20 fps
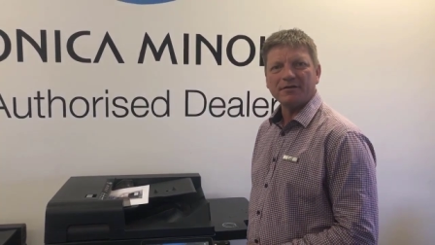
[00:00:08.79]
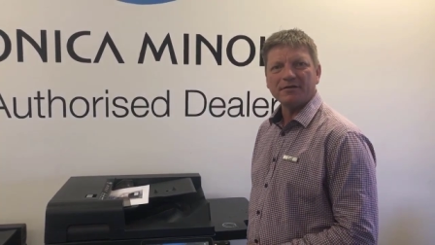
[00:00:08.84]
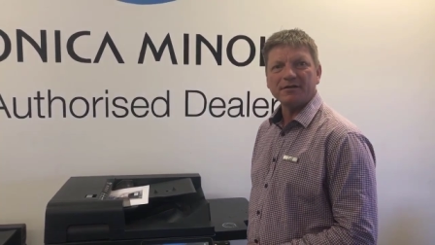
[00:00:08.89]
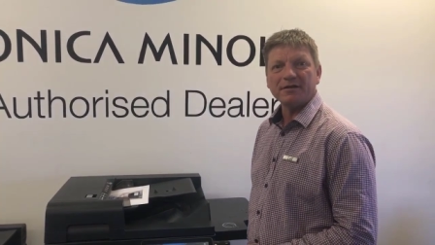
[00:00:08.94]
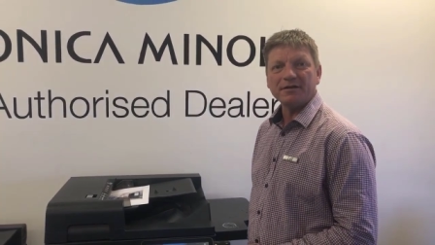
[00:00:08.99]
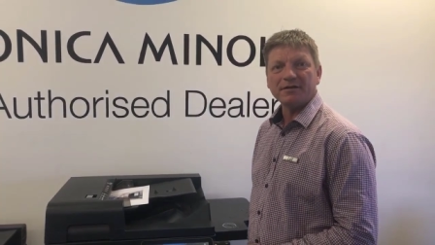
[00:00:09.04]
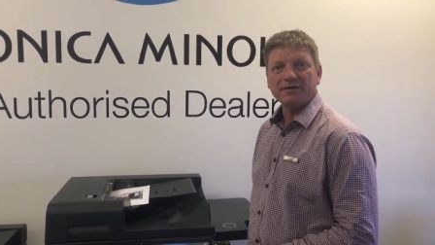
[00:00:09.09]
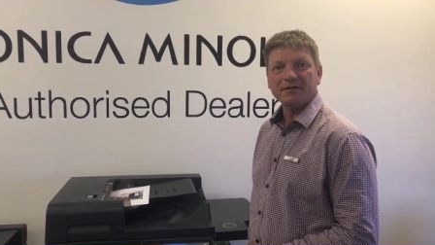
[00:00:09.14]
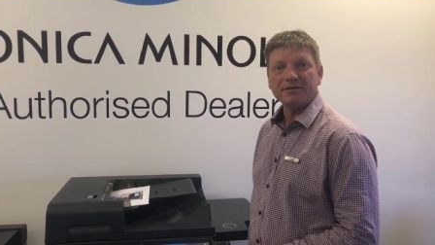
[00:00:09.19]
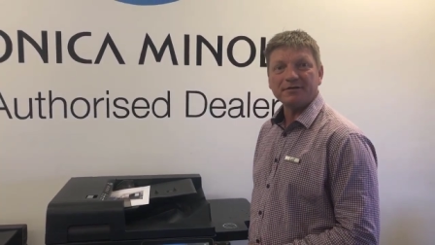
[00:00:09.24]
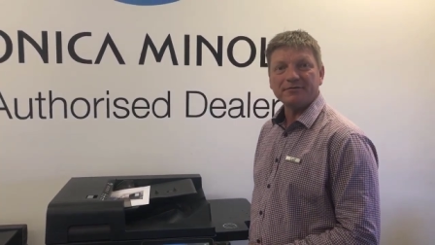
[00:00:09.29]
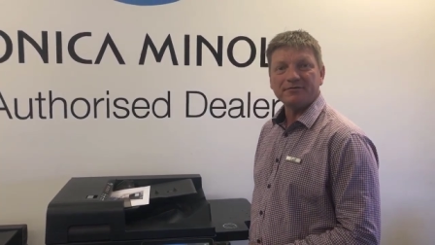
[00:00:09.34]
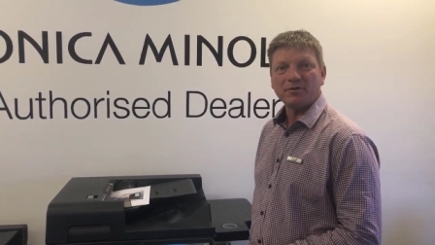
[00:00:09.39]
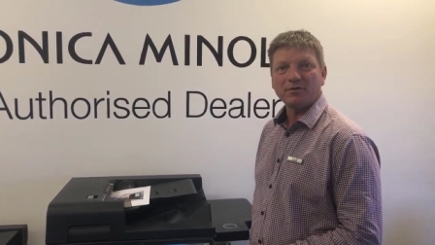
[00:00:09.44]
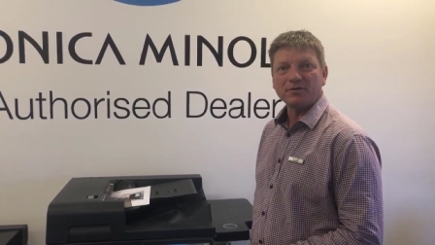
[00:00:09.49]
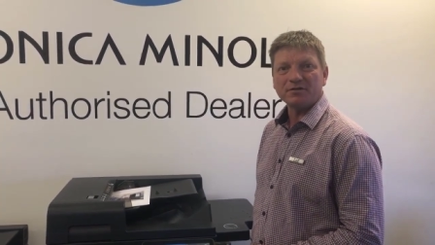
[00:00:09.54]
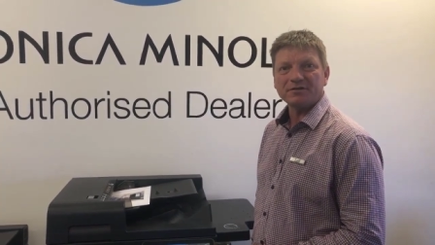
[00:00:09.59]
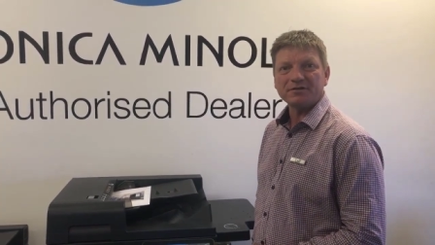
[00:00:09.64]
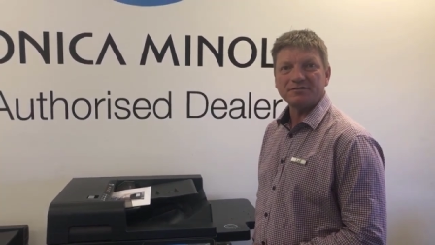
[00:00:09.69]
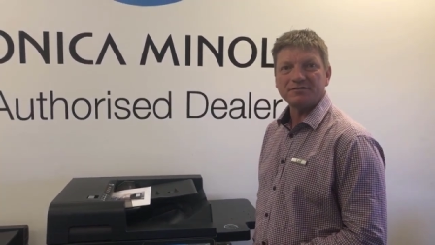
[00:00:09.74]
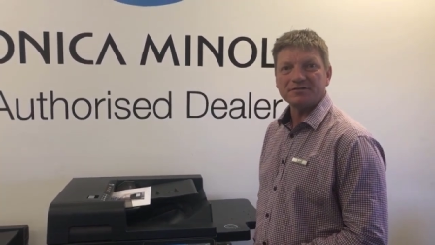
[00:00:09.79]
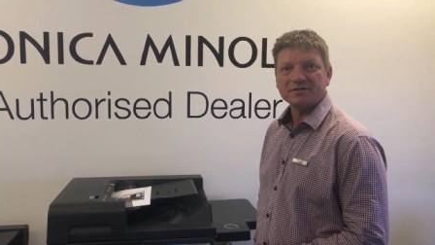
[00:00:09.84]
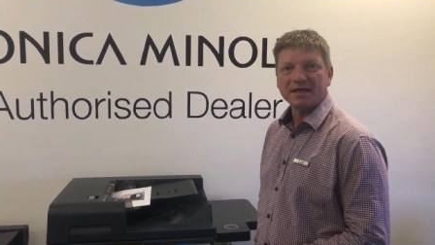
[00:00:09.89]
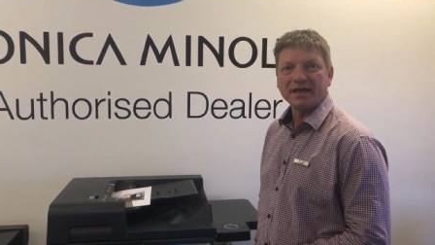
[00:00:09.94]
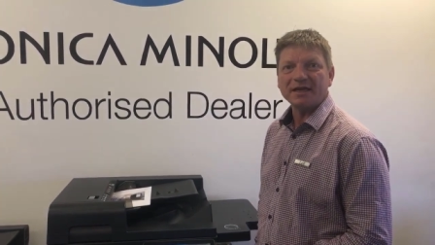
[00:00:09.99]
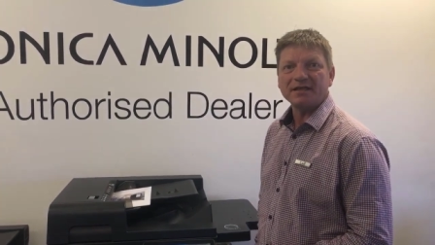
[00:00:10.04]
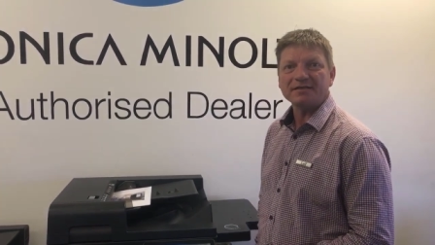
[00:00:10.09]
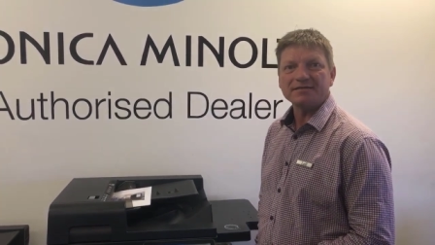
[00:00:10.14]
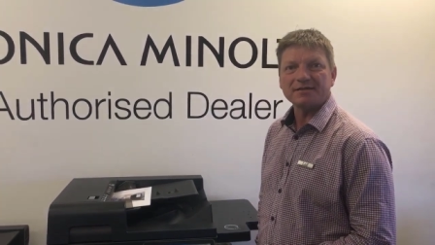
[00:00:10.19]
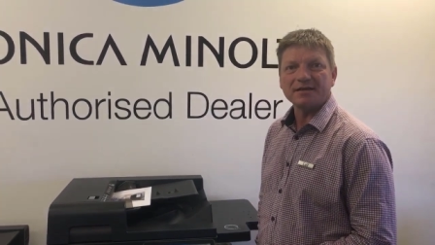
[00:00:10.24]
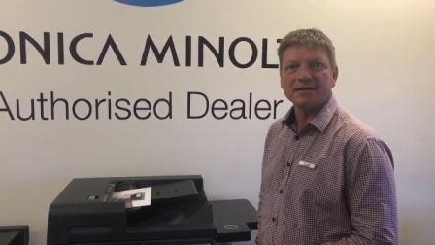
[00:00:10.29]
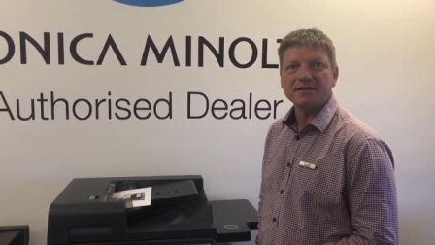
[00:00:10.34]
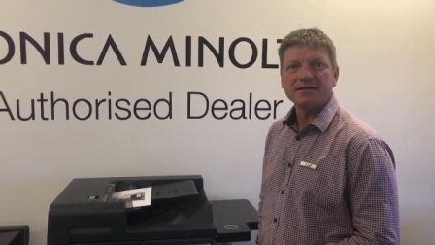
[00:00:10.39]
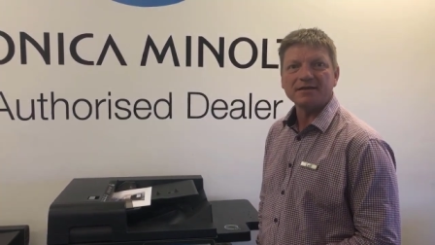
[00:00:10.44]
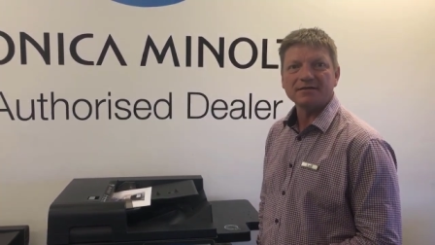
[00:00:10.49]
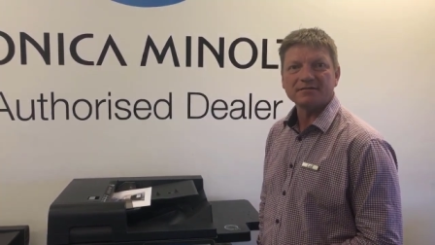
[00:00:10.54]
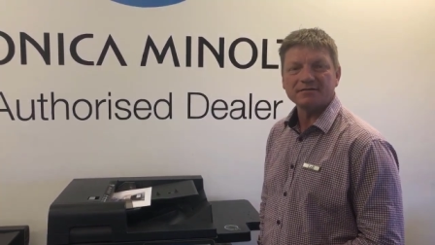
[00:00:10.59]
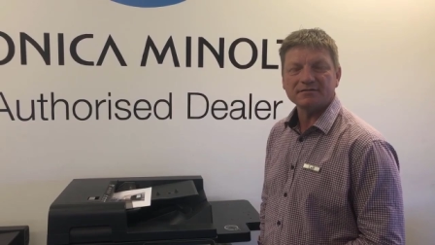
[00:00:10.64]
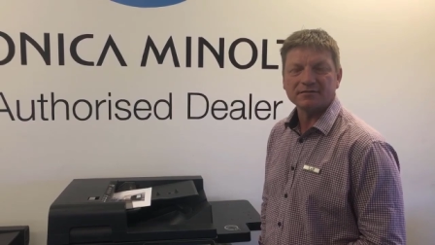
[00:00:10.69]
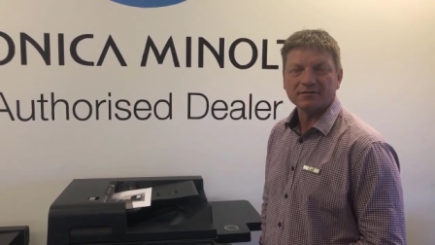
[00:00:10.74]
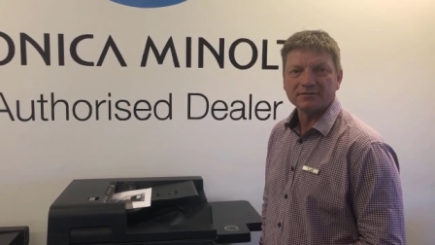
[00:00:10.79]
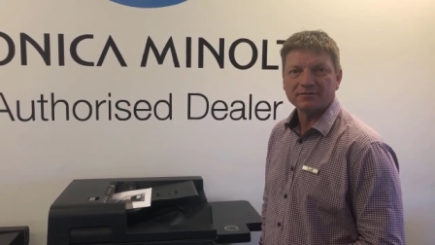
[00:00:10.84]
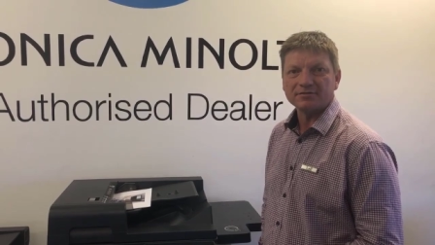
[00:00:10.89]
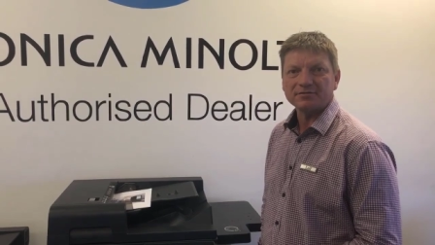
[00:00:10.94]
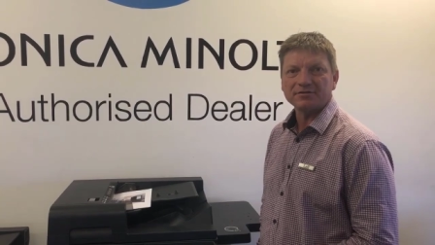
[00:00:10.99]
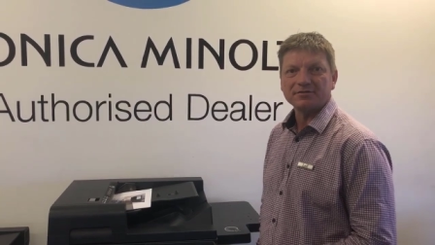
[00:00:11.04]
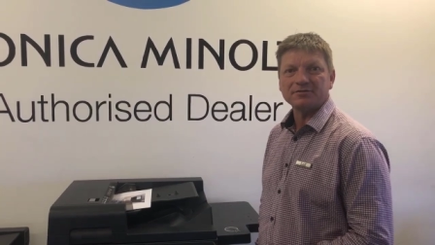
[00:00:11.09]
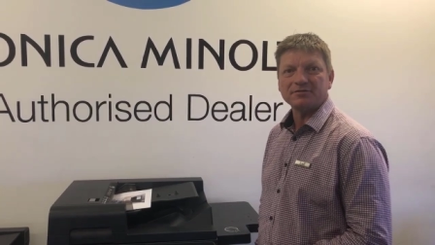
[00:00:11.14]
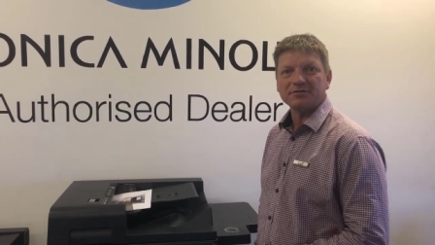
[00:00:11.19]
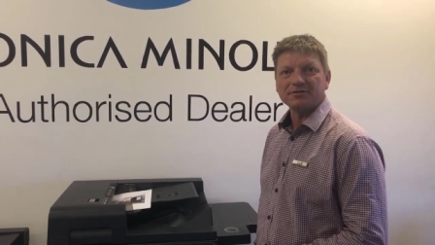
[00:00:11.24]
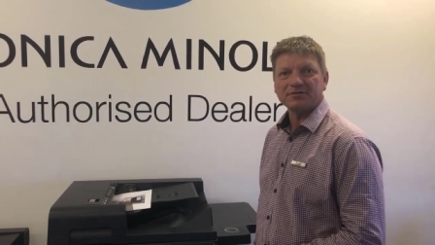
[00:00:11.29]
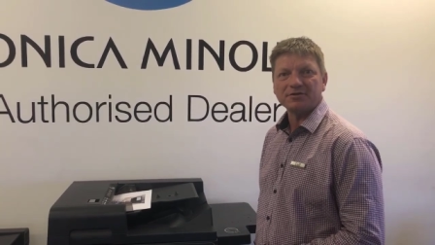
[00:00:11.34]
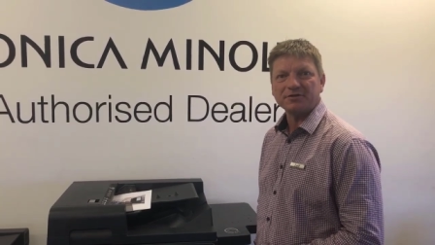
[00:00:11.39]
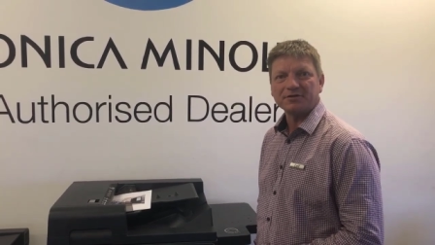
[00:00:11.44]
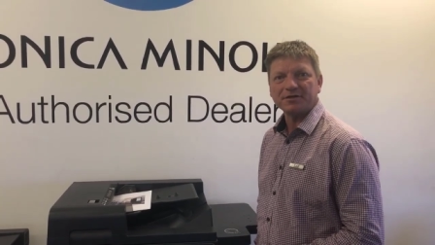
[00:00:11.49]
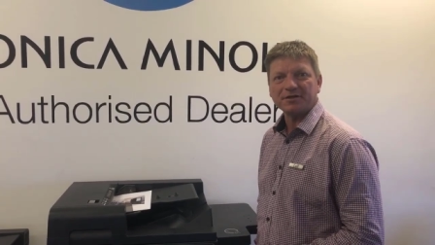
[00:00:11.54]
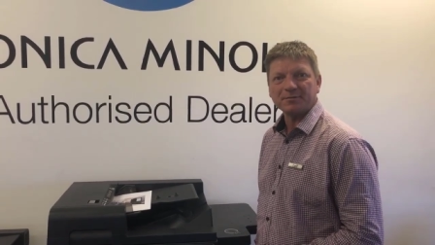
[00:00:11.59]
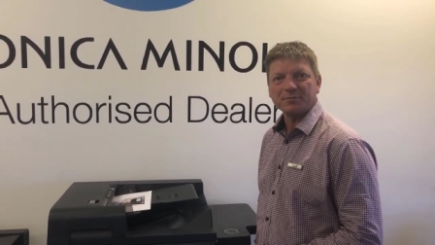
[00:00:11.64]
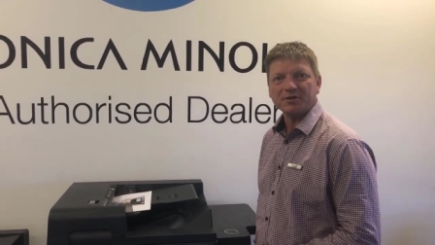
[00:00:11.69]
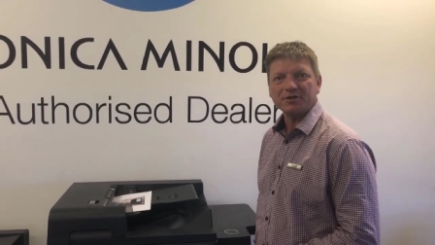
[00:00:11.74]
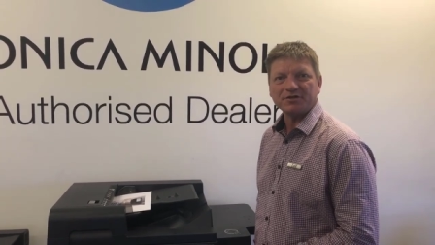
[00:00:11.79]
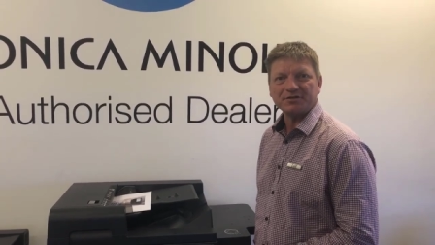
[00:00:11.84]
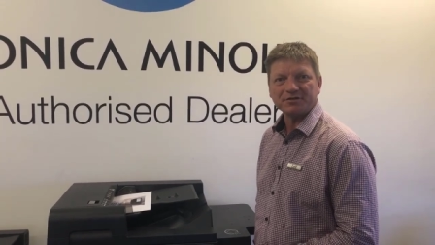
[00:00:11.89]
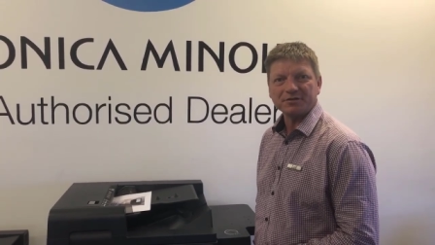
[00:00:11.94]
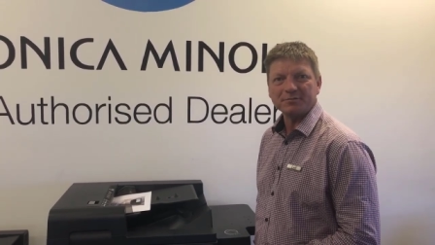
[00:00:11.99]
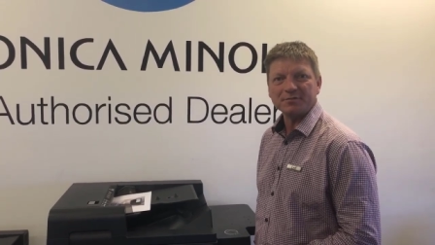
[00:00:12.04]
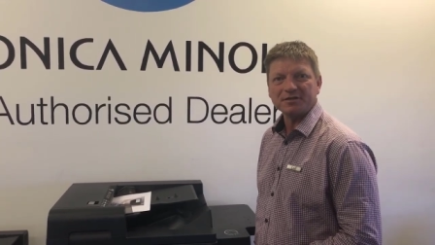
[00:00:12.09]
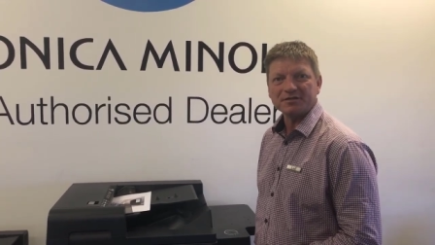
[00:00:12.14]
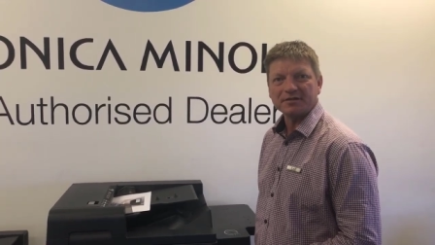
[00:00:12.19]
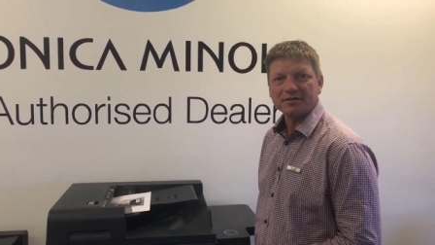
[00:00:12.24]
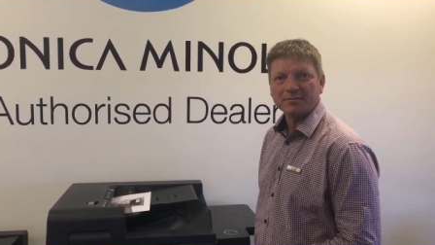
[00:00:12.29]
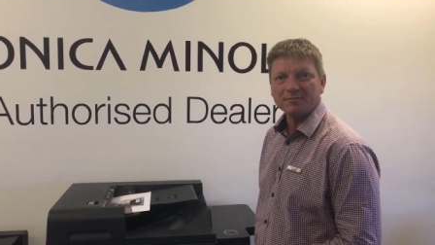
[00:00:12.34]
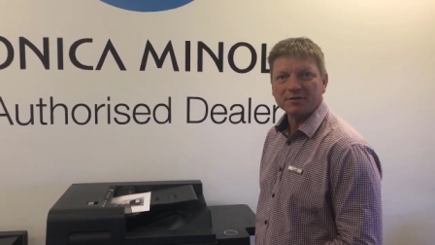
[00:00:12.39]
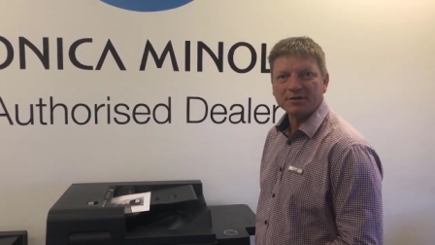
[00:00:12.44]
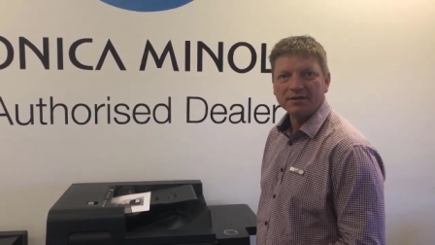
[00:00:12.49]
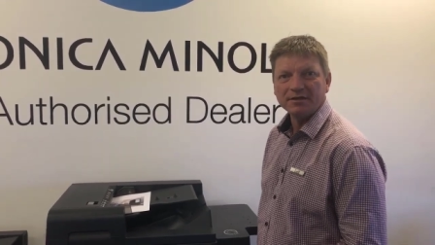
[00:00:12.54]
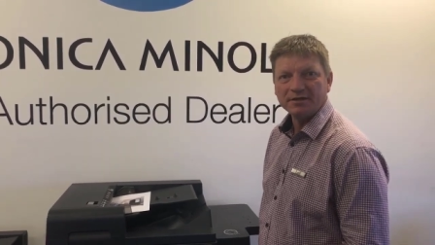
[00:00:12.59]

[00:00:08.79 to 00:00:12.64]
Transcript: the default scan settings on your Konica Minolta bizhub.